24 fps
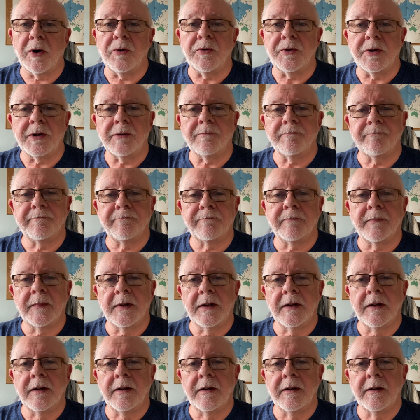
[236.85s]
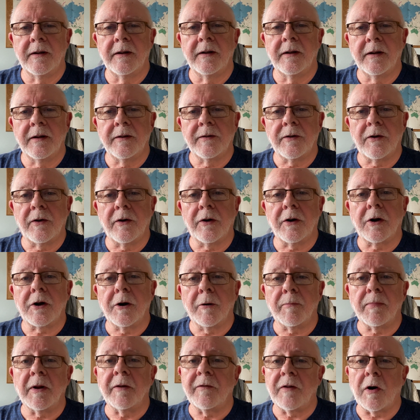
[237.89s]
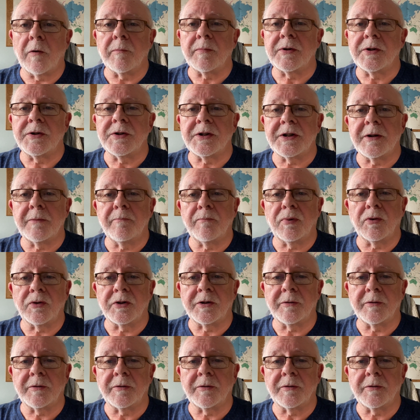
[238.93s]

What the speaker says: mode. There are a couple of options in